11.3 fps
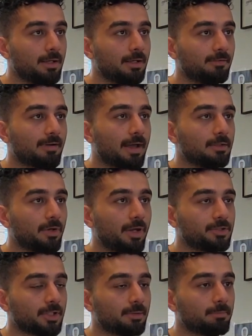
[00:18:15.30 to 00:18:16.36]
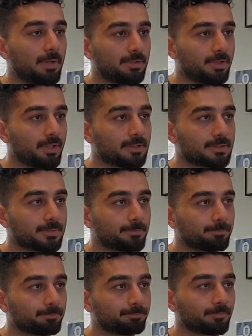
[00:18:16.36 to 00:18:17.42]
Evaluation metrics.
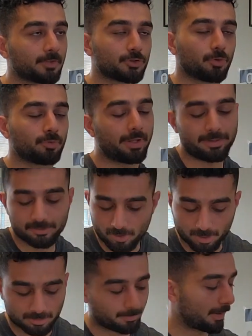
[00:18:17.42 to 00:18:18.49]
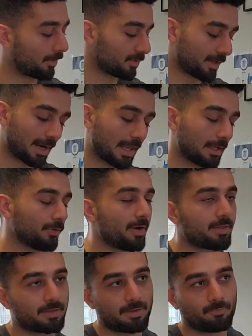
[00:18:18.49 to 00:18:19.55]
So they talked about their
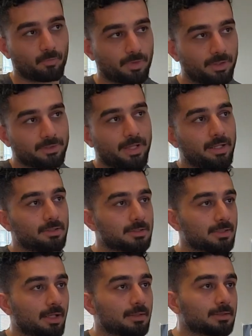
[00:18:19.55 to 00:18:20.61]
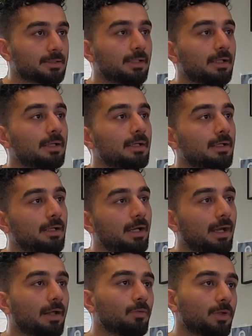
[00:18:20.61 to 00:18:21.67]
algorithm, their data sets,
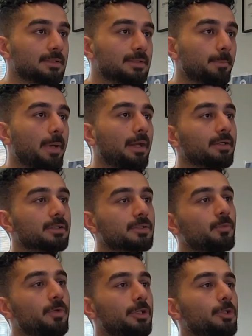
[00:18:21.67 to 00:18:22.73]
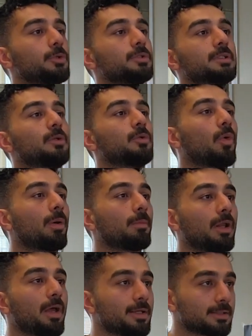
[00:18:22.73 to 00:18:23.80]
and what is the metrics? We use the
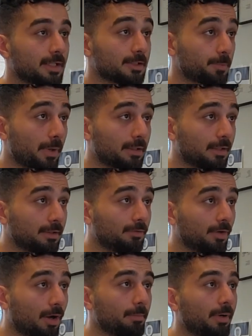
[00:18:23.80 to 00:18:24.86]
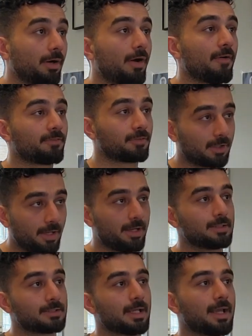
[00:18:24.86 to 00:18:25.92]
normalized expected number of
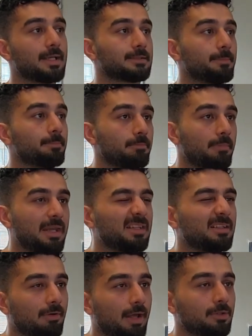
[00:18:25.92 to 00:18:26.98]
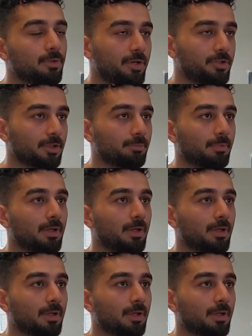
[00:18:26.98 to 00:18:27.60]
clicks as the main evaluation.